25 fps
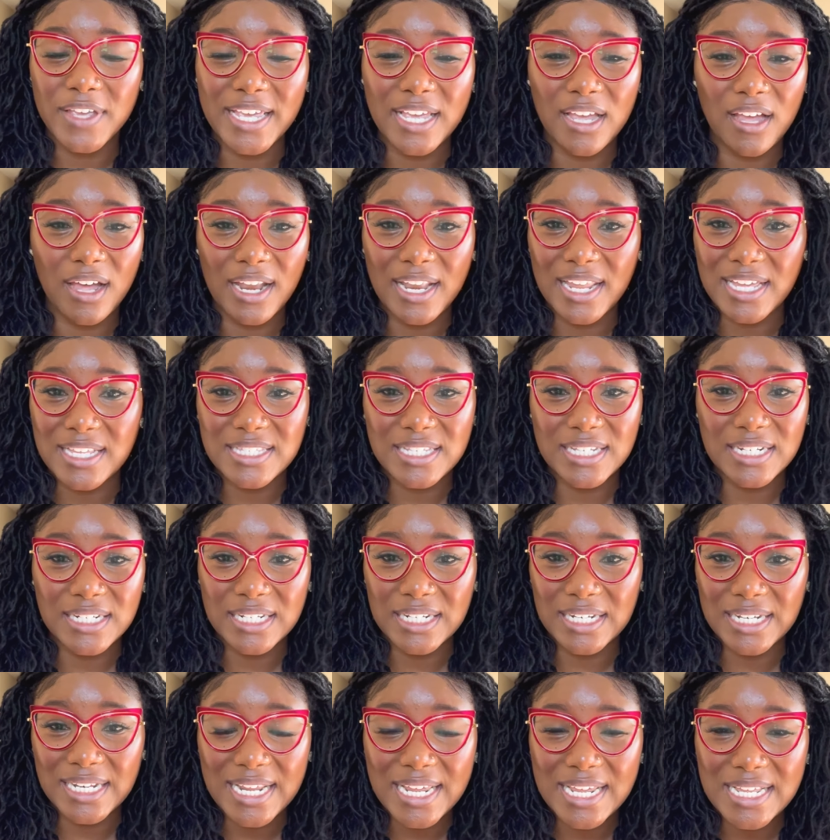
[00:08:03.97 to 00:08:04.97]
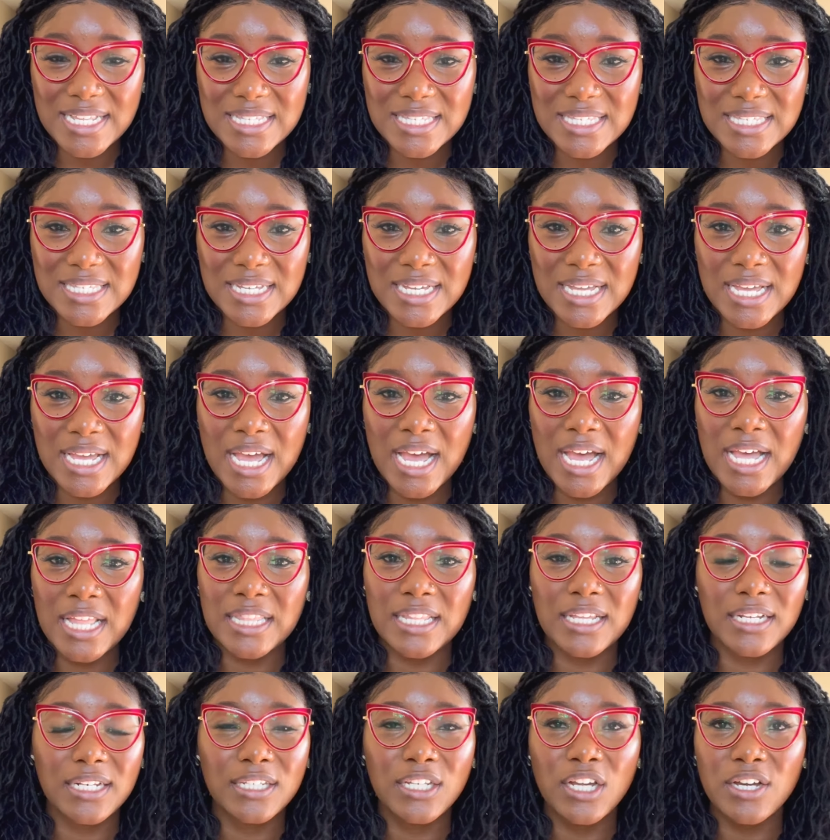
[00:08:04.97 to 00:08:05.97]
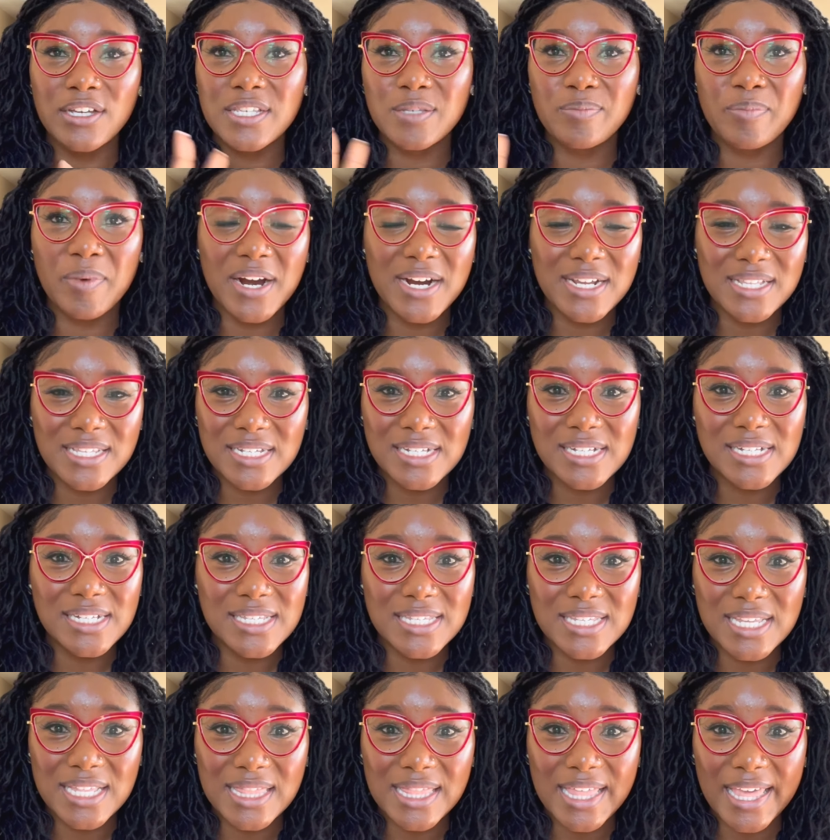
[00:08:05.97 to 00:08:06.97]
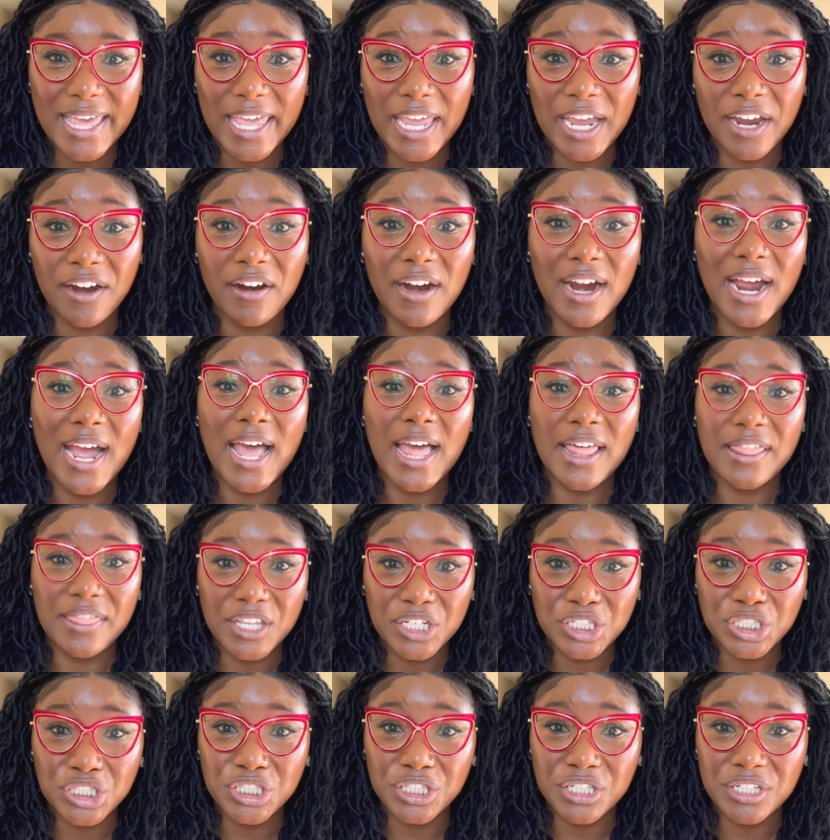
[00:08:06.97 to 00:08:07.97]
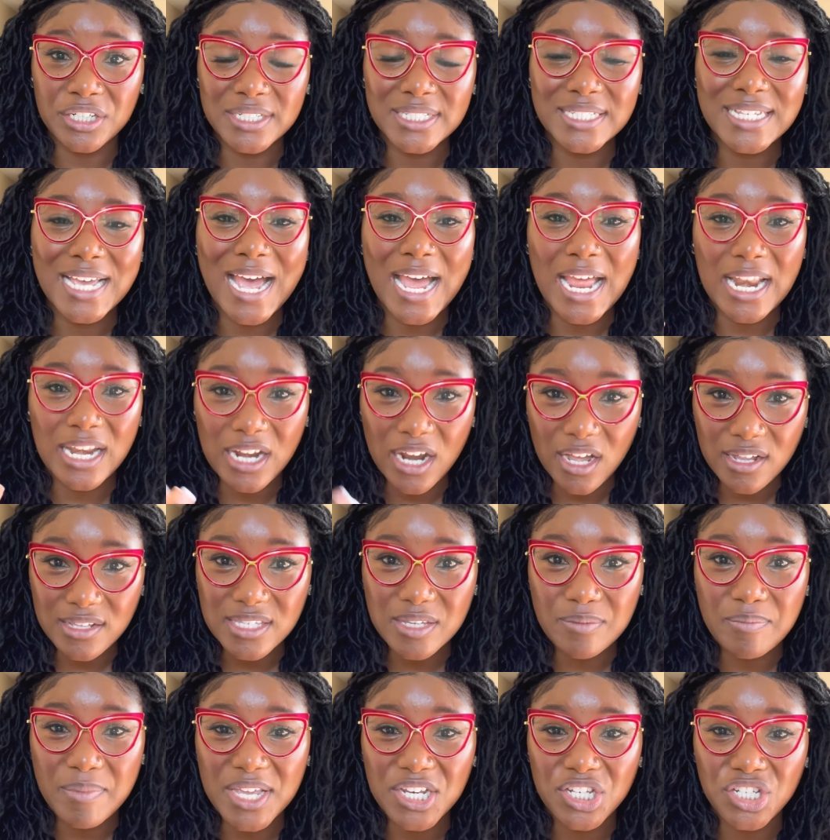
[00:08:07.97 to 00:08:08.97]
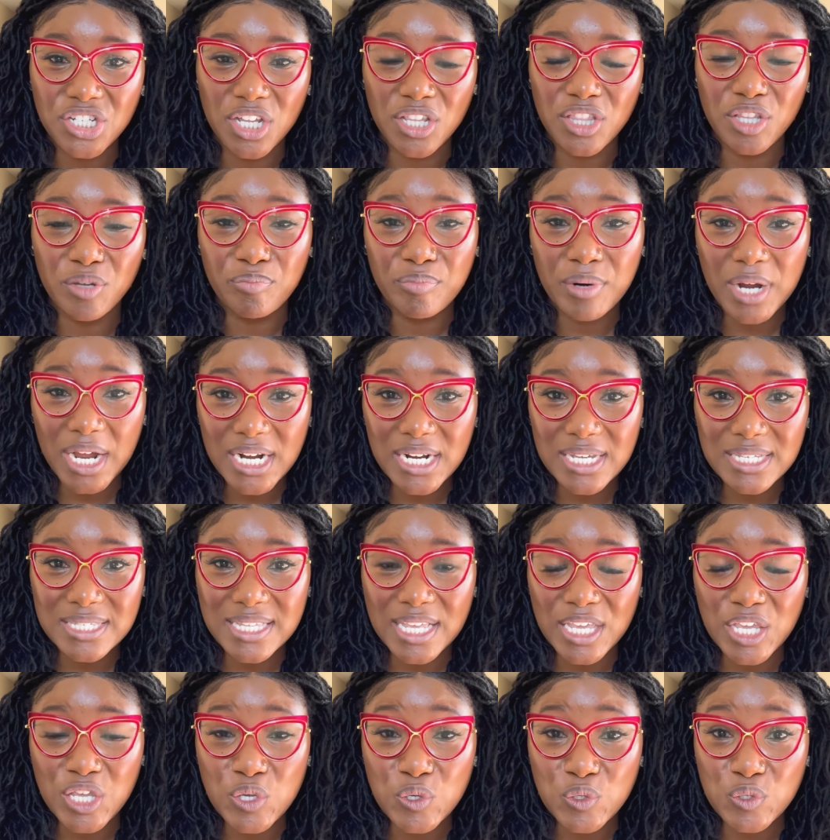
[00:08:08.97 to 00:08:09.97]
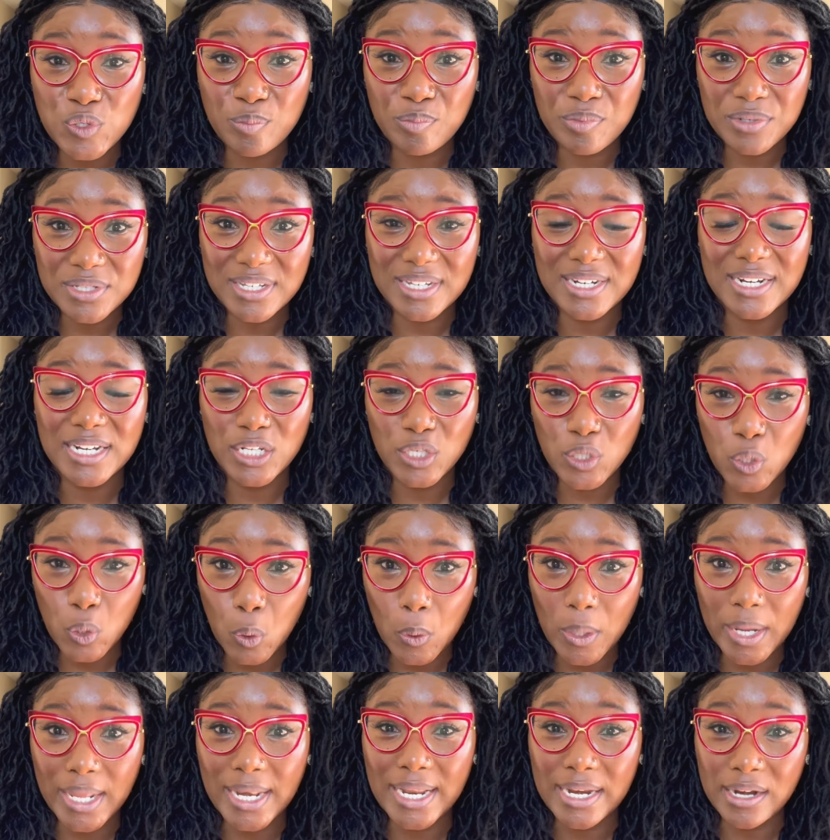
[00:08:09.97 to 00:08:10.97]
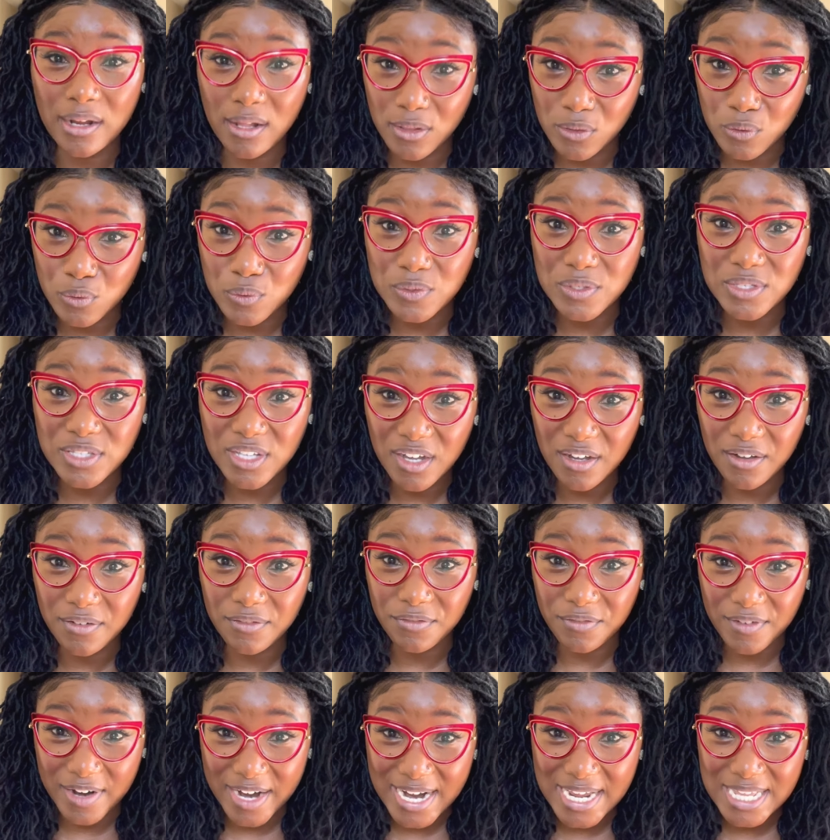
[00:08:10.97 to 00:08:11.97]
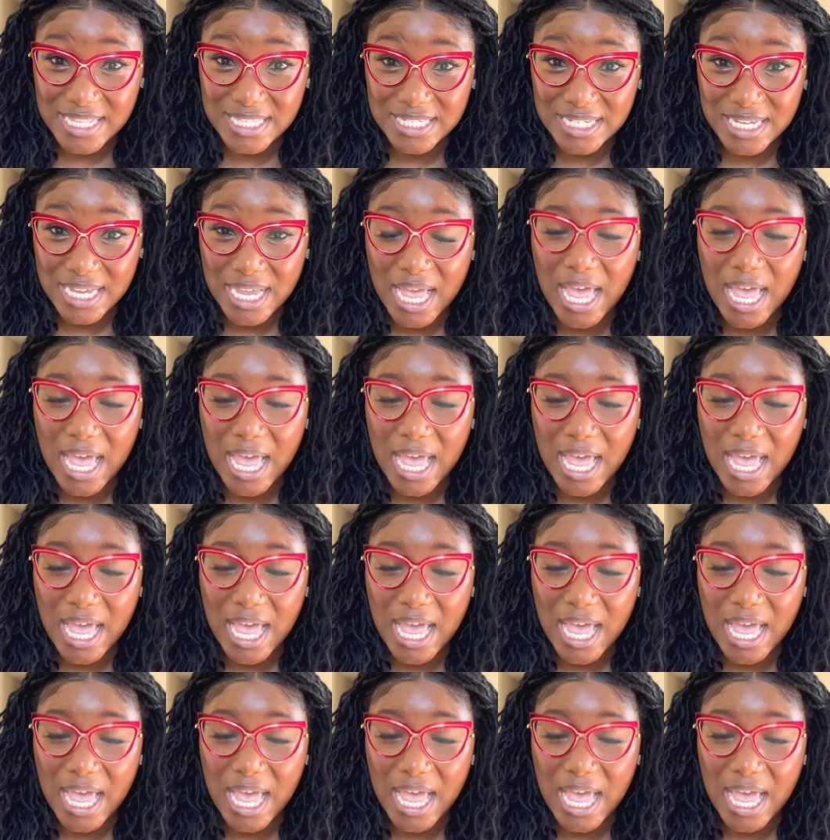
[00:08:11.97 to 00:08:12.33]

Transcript: It collected the lint, the dust particles in the air, and the dirt, and not to mention the products that you used to put on it, the oil and all those stuff, right?